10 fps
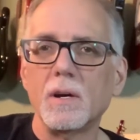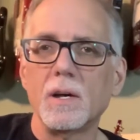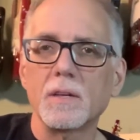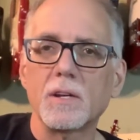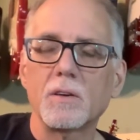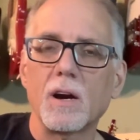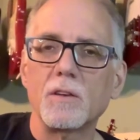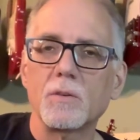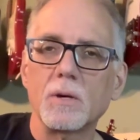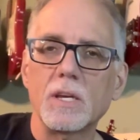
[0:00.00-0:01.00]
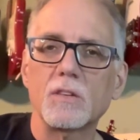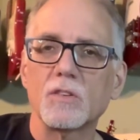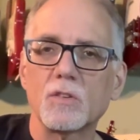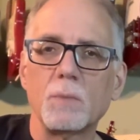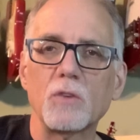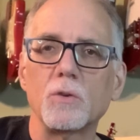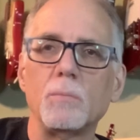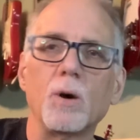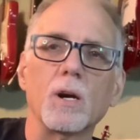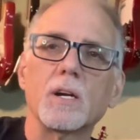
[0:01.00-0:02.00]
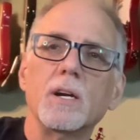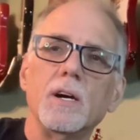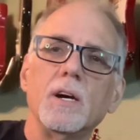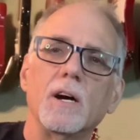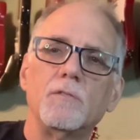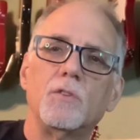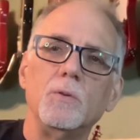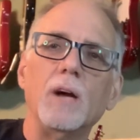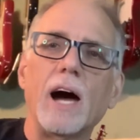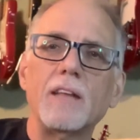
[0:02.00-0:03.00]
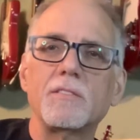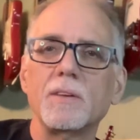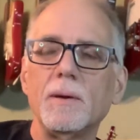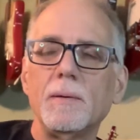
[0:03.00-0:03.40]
on the guitar, and so it gets a special mark of 2 dots.